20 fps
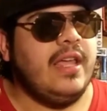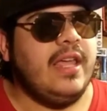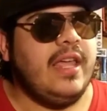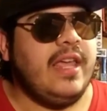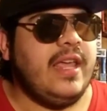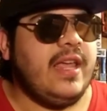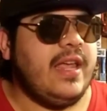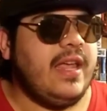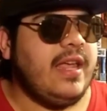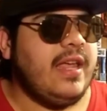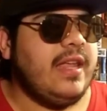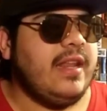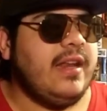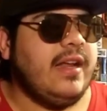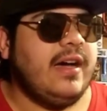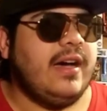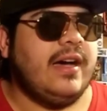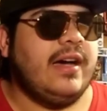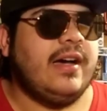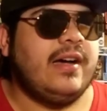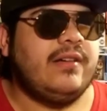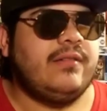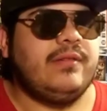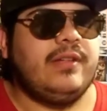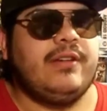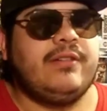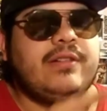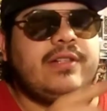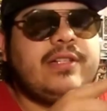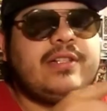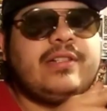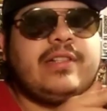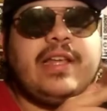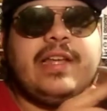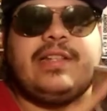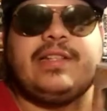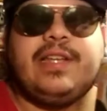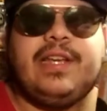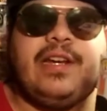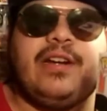And uh, there was a
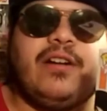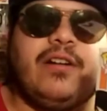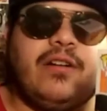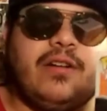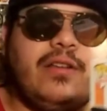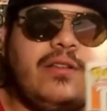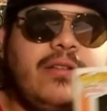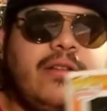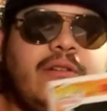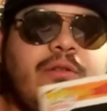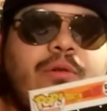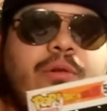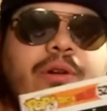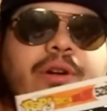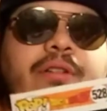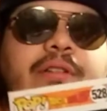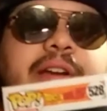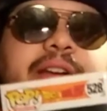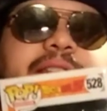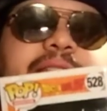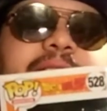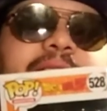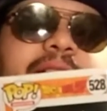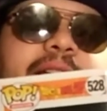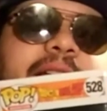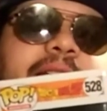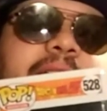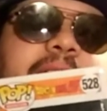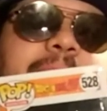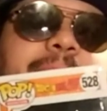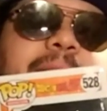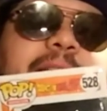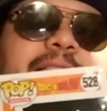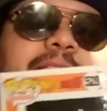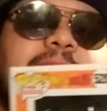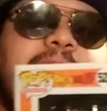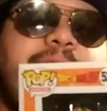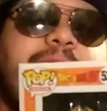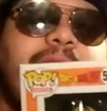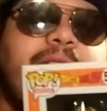slight tear on the corner right there that came
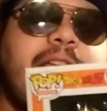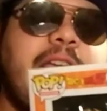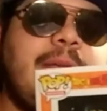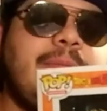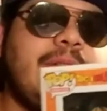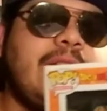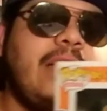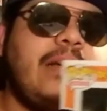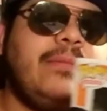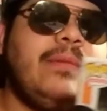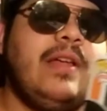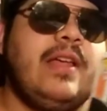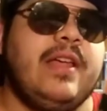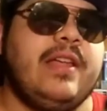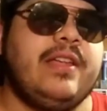like that from GameStop.